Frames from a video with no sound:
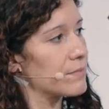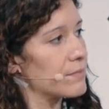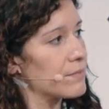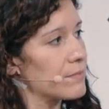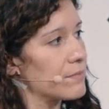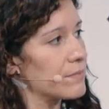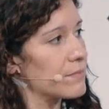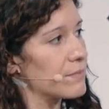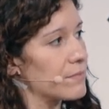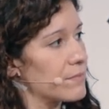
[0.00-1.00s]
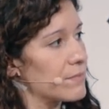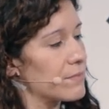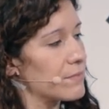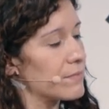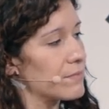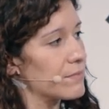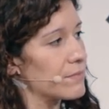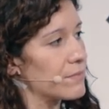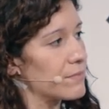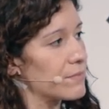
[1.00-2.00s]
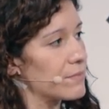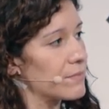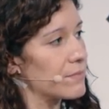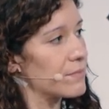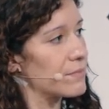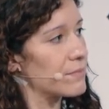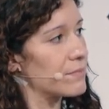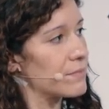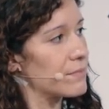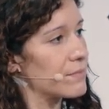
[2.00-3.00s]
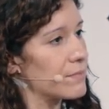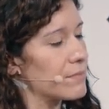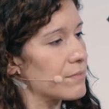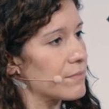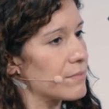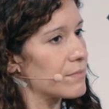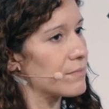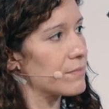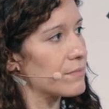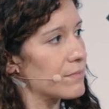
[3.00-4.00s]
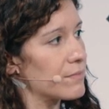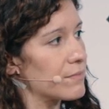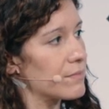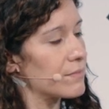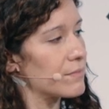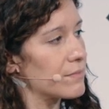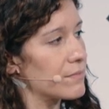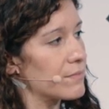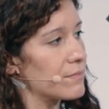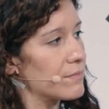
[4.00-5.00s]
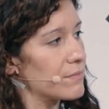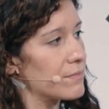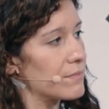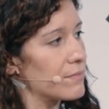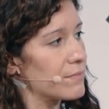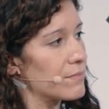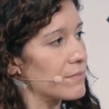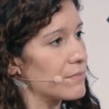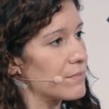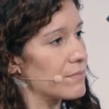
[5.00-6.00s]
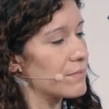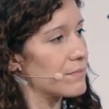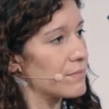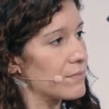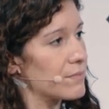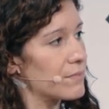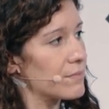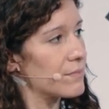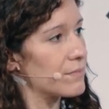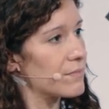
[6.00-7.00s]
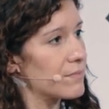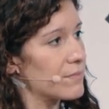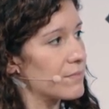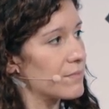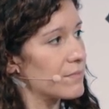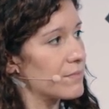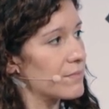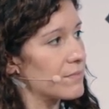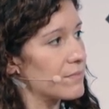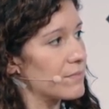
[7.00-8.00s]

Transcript: This person isn't speaking.